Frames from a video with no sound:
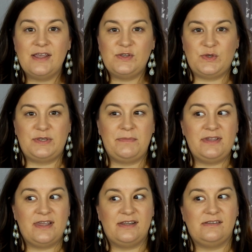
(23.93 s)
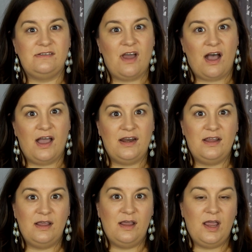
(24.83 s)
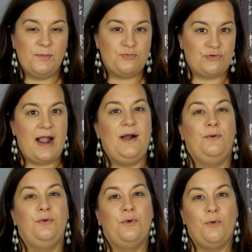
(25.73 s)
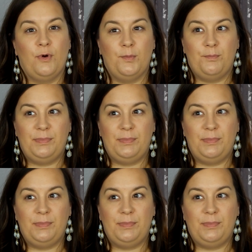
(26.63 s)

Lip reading: so something that is not brown or